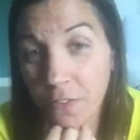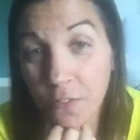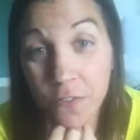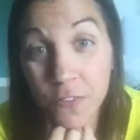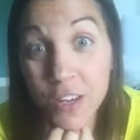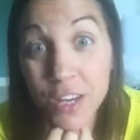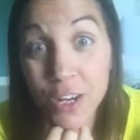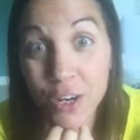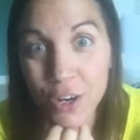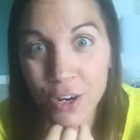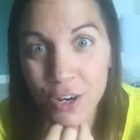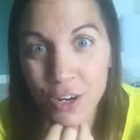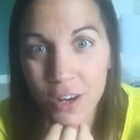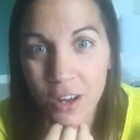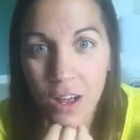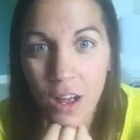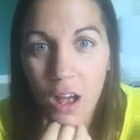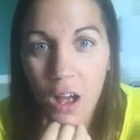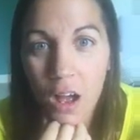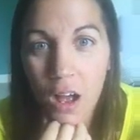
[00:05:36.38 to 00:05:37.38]
fear,
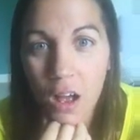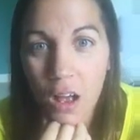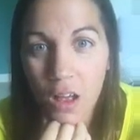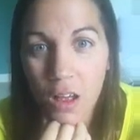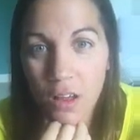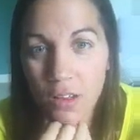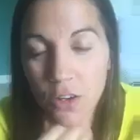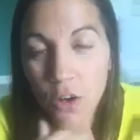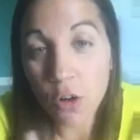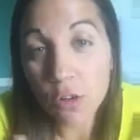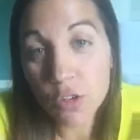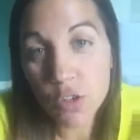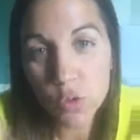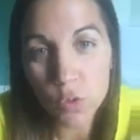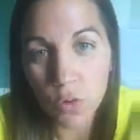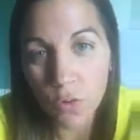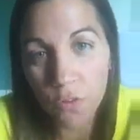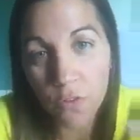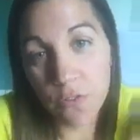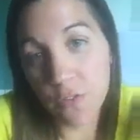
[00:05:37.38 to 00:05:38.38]
cultural
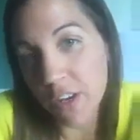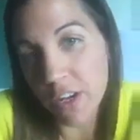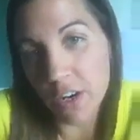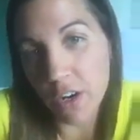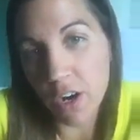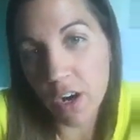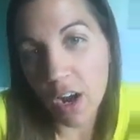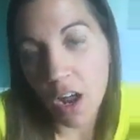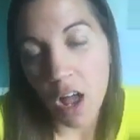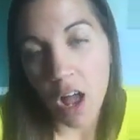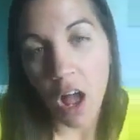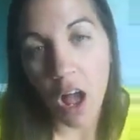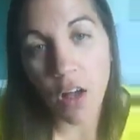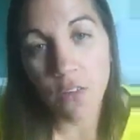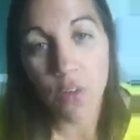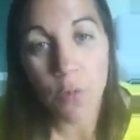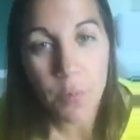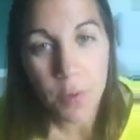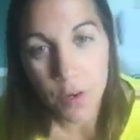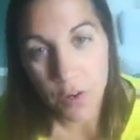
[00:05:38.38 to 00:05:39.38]
fear of
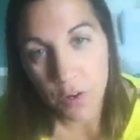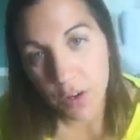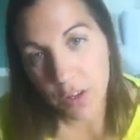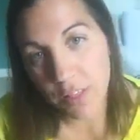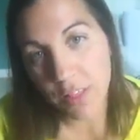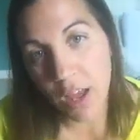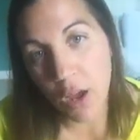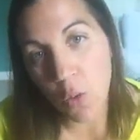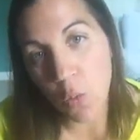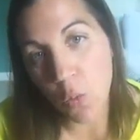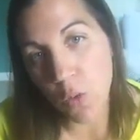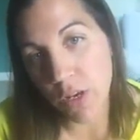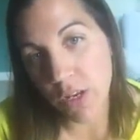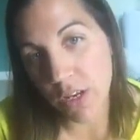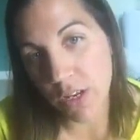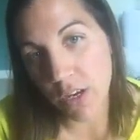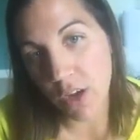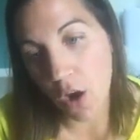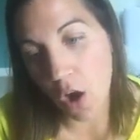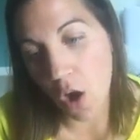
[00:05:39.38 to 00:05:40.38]
appearing that
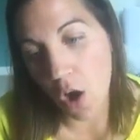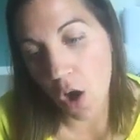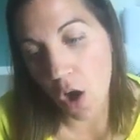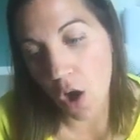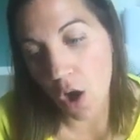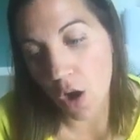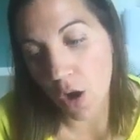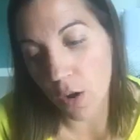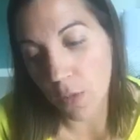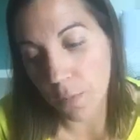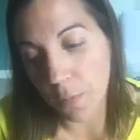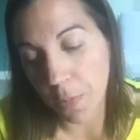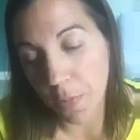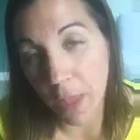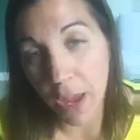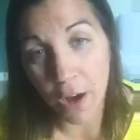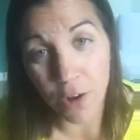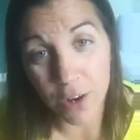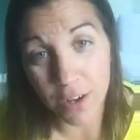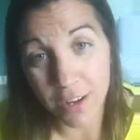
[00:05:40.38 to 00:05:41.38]
we are
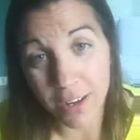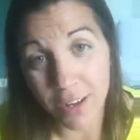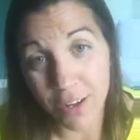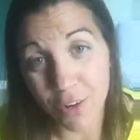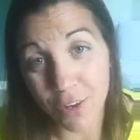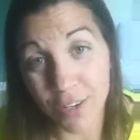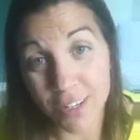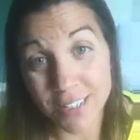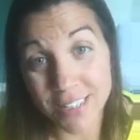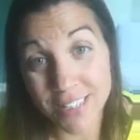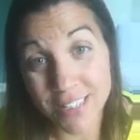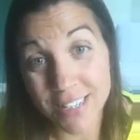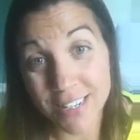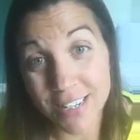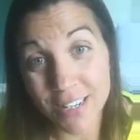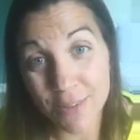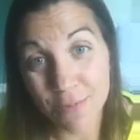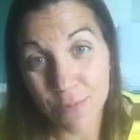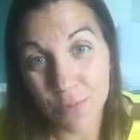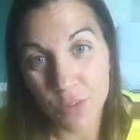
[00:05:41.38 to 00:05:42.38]
arrogant or
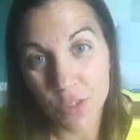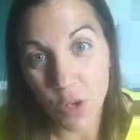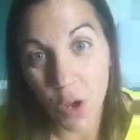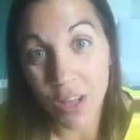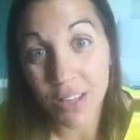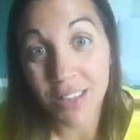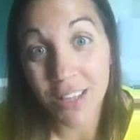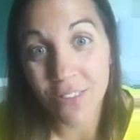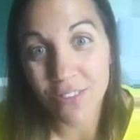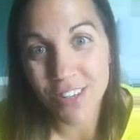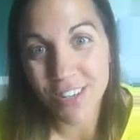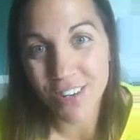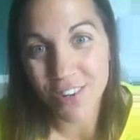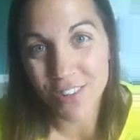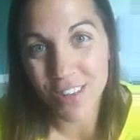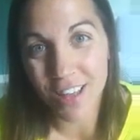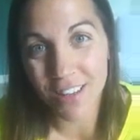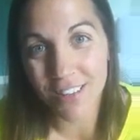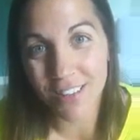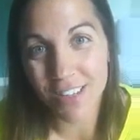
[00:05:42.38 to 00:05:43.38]
conceited? So I'd love to hear
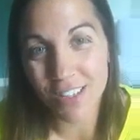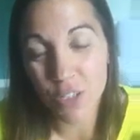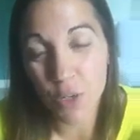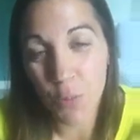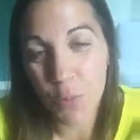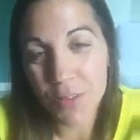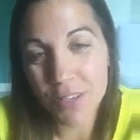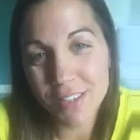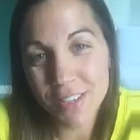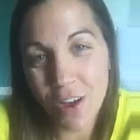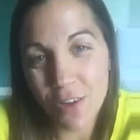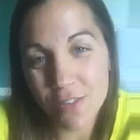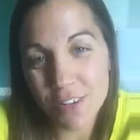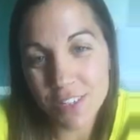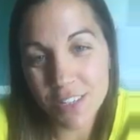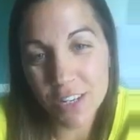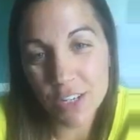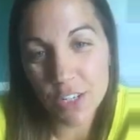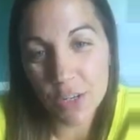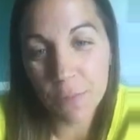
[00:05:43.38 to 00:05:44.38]
that. Let's open this
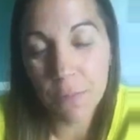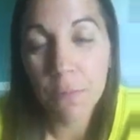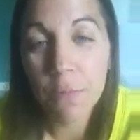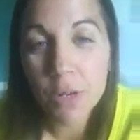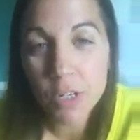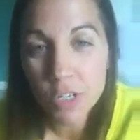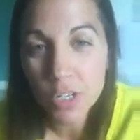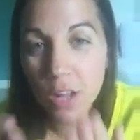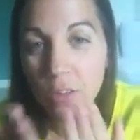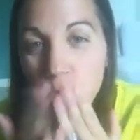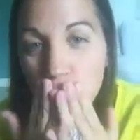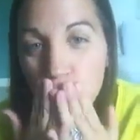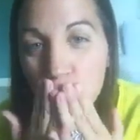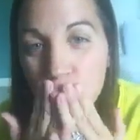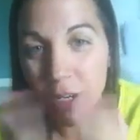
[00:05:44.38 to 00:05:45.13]
conversation. Much love.